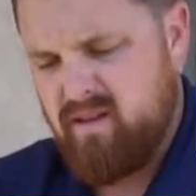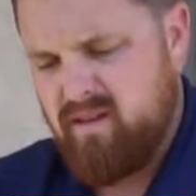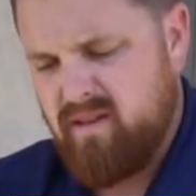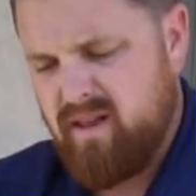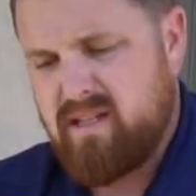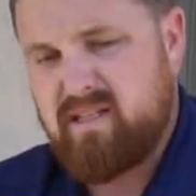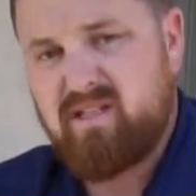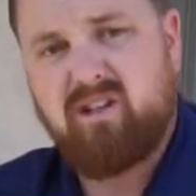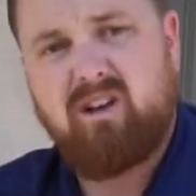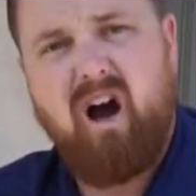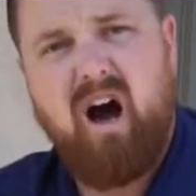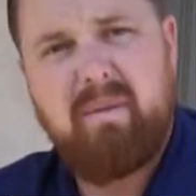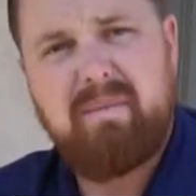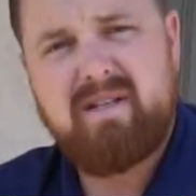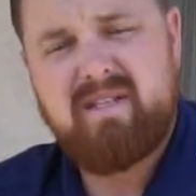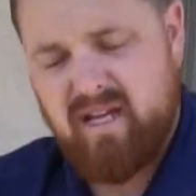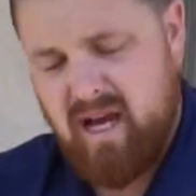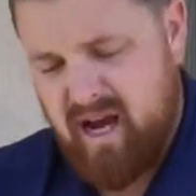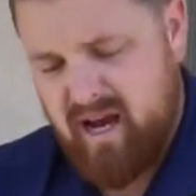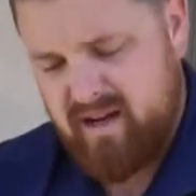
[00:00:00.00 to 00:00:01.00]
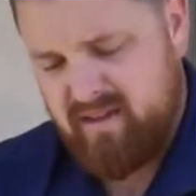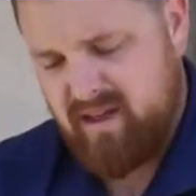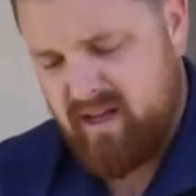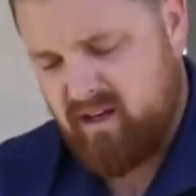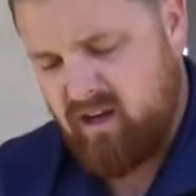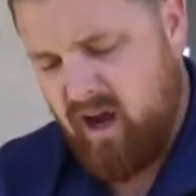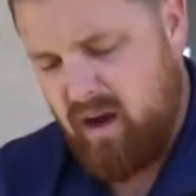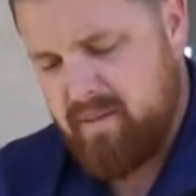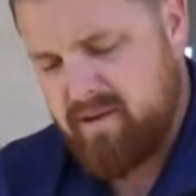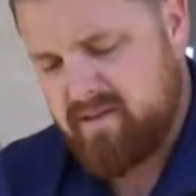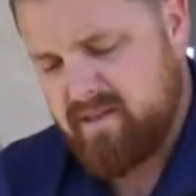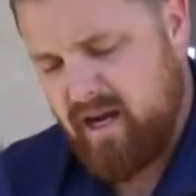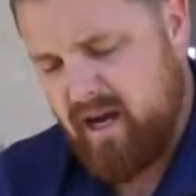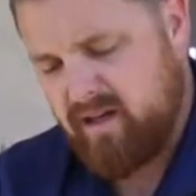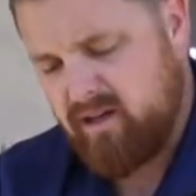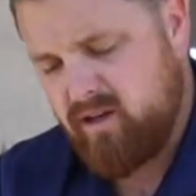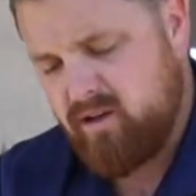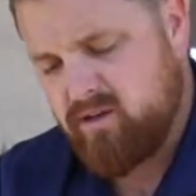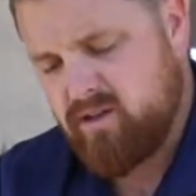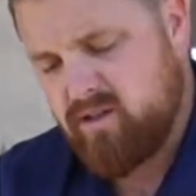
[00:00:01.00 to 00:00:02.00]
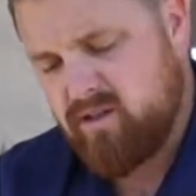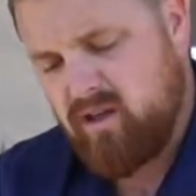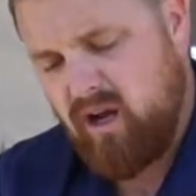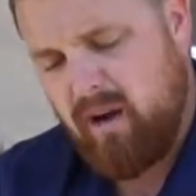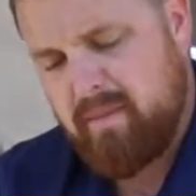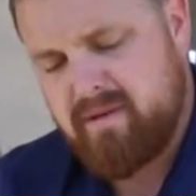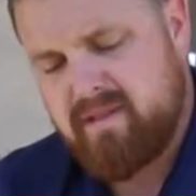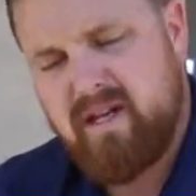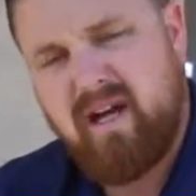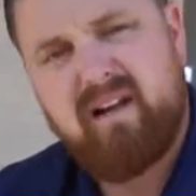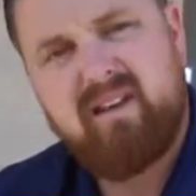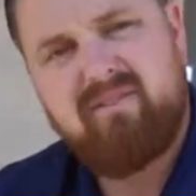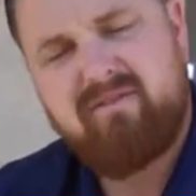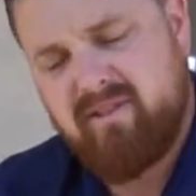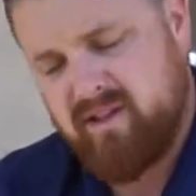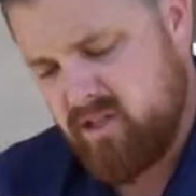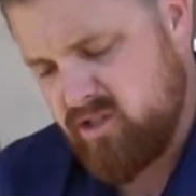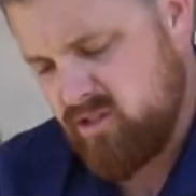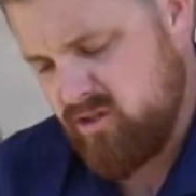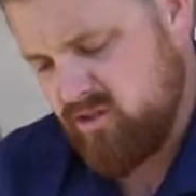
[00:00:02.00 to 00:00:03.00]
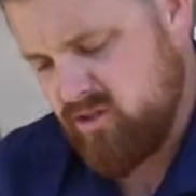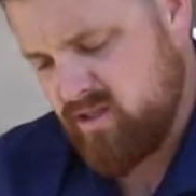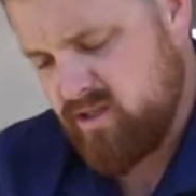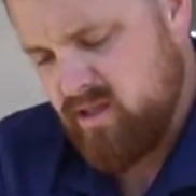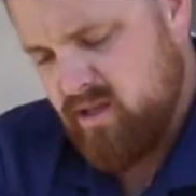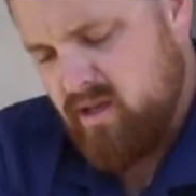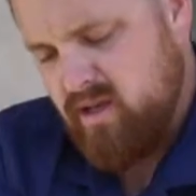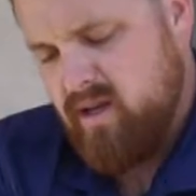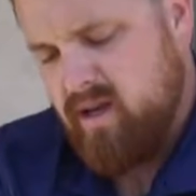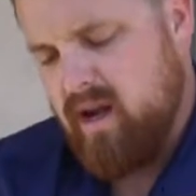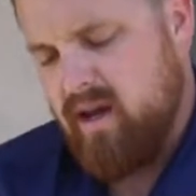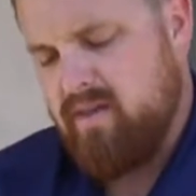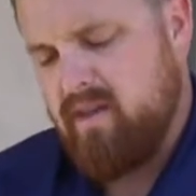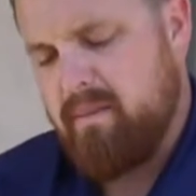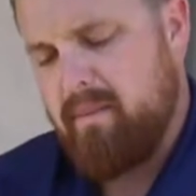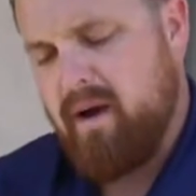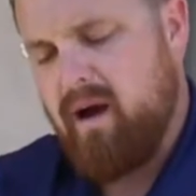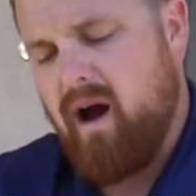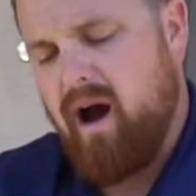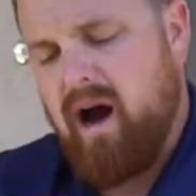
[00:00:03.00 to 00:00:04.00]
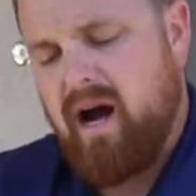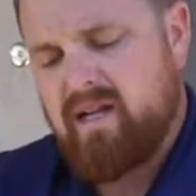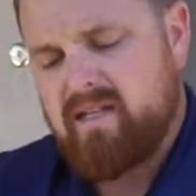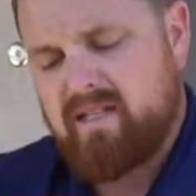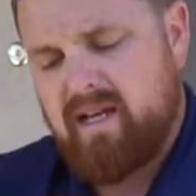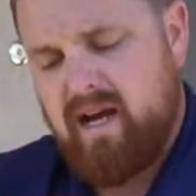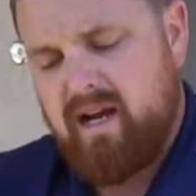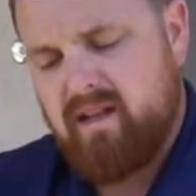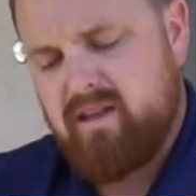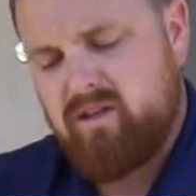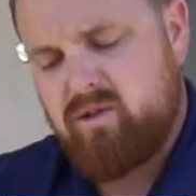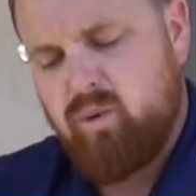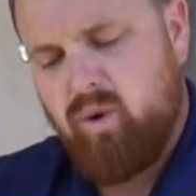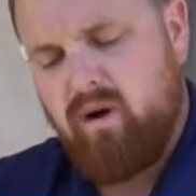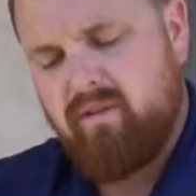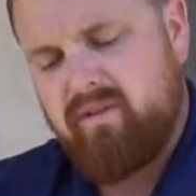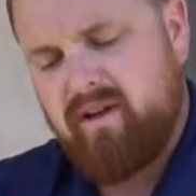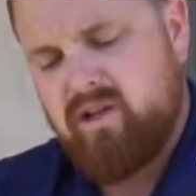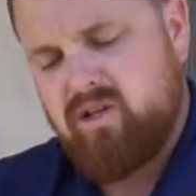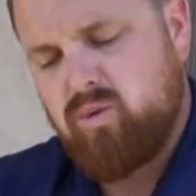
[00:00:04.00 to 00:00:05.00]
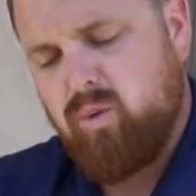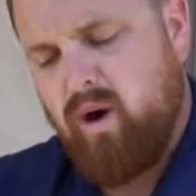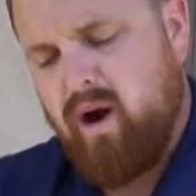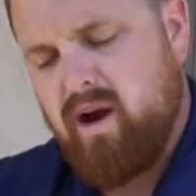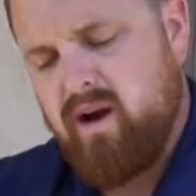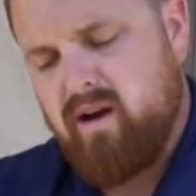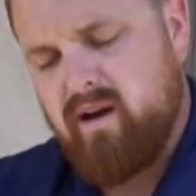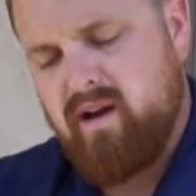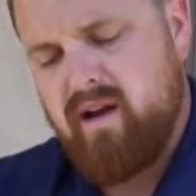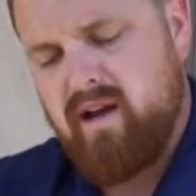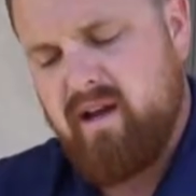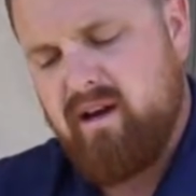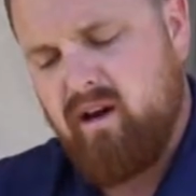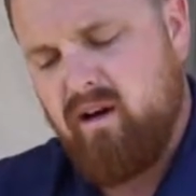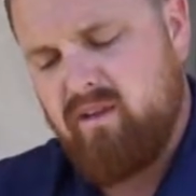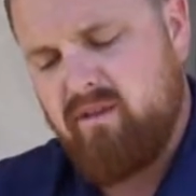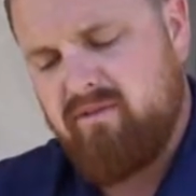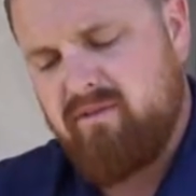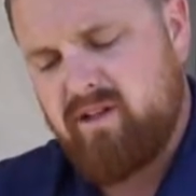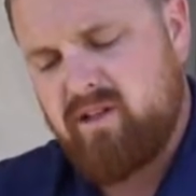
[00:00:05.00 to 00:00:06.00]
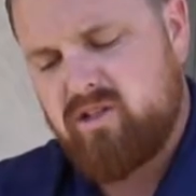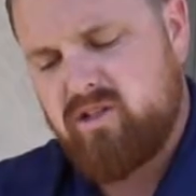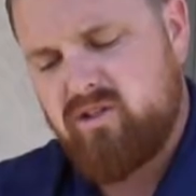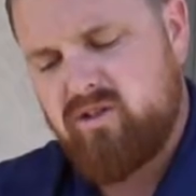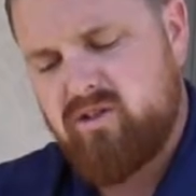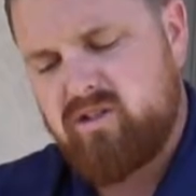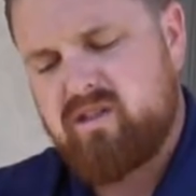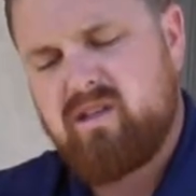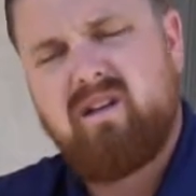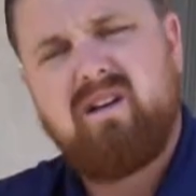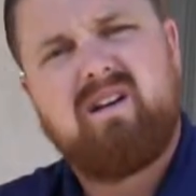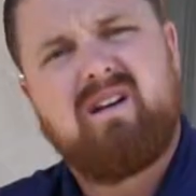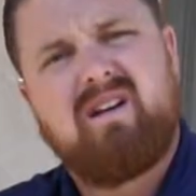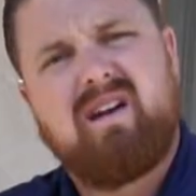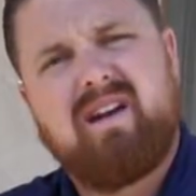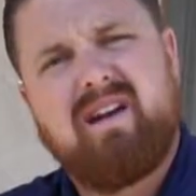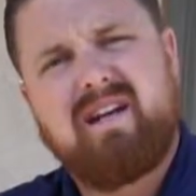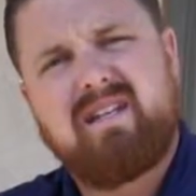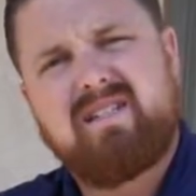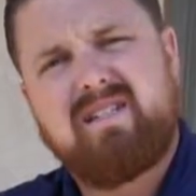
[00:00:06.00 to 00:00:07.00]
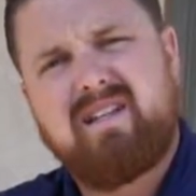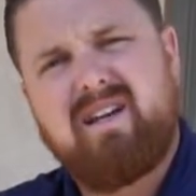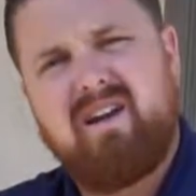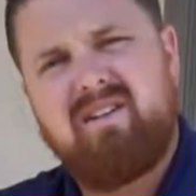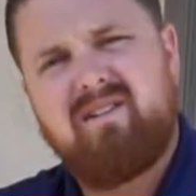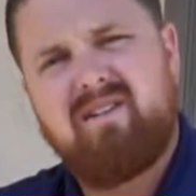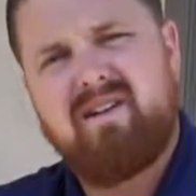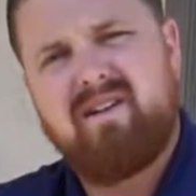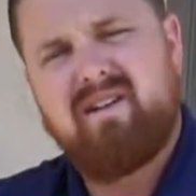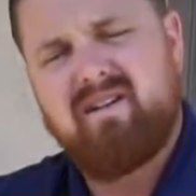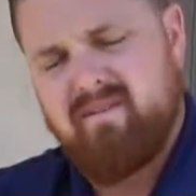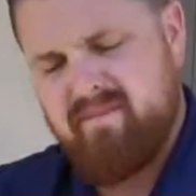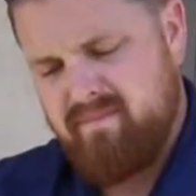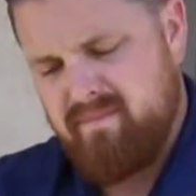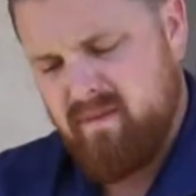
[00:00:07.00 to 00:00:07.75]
That's the common side. That common side goes to the common side of the fixtures, and then my hot side of the 12 gauge wire and all the fixtures connects together here.